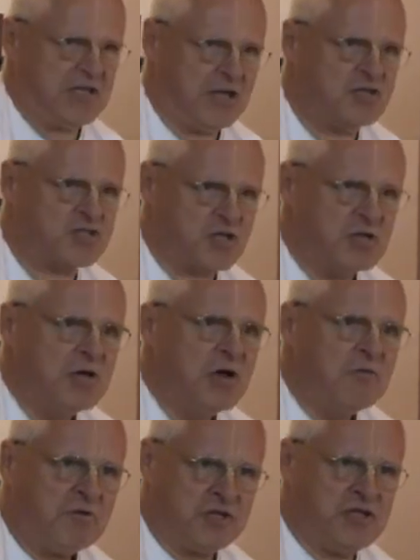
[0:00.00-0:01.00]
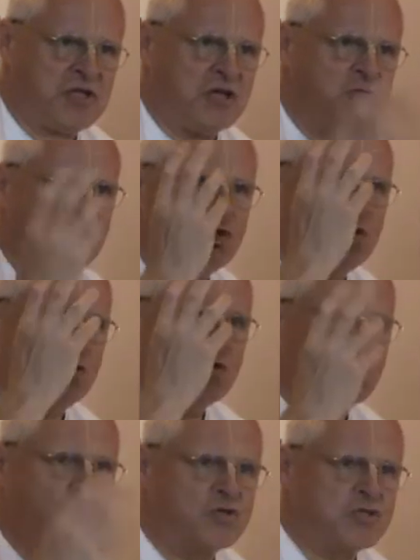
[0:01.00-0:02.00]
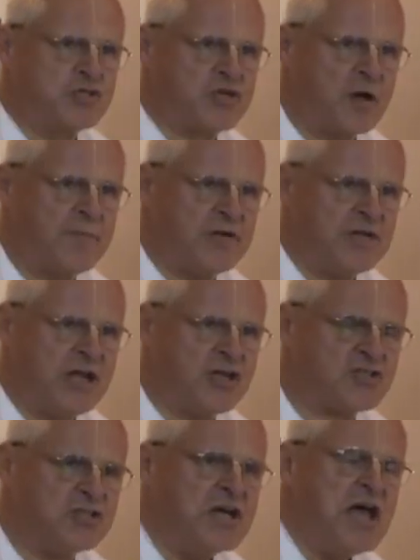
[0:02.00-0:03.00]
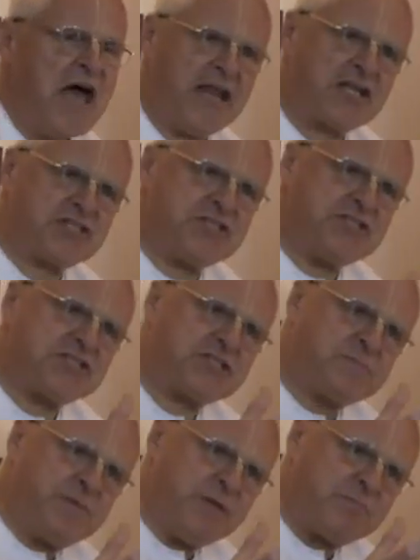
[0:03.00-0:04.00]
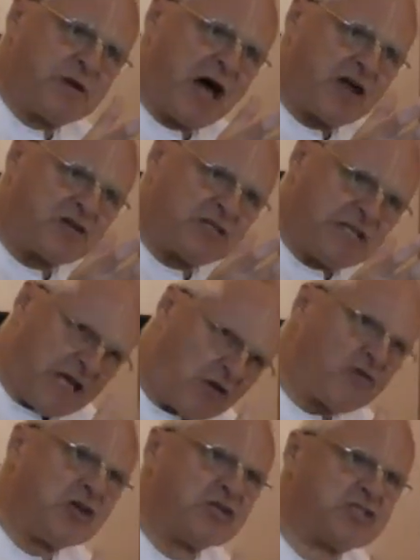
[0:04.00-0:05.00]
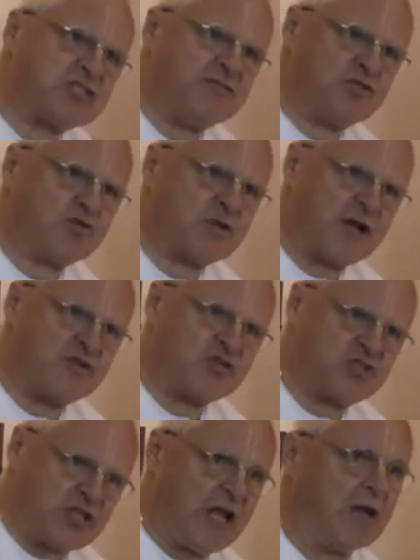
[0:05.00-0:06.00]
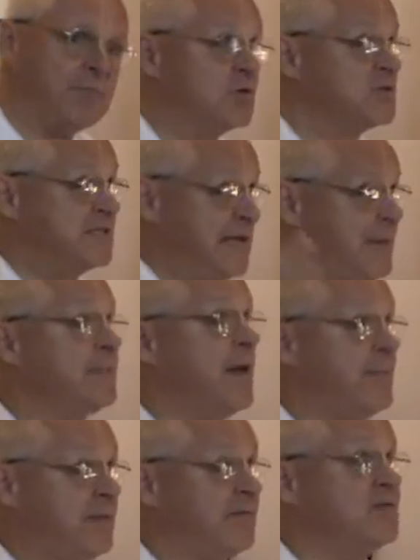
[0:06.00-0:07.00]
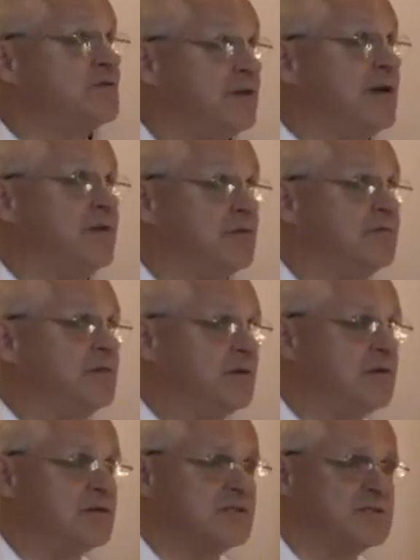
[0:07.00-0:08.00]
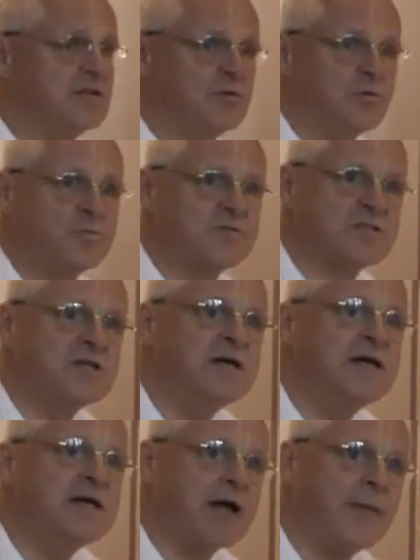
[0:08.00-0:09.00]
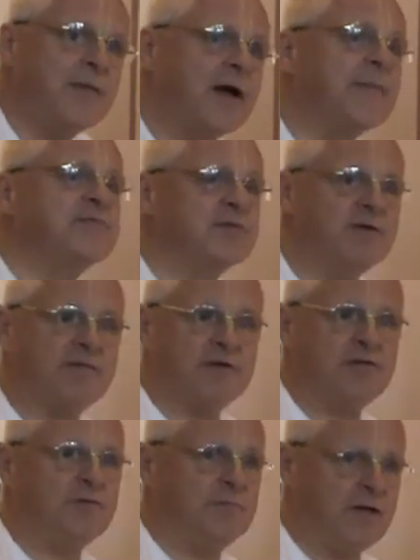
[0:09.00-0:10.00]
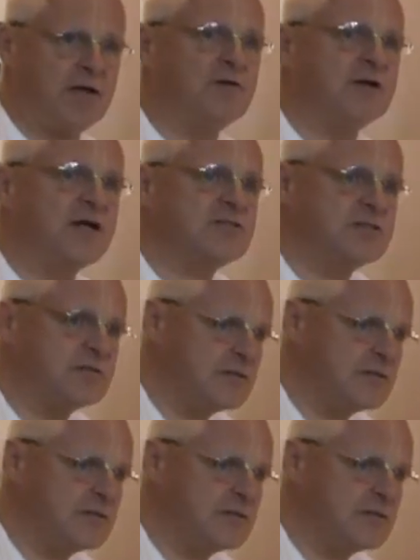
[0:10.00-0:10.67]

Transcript: danger, what it can do to the German nation. And actually these people are terrorists, we should understand, because same time there was a kind of terroristic groups coming up, so he wanted to make a connection with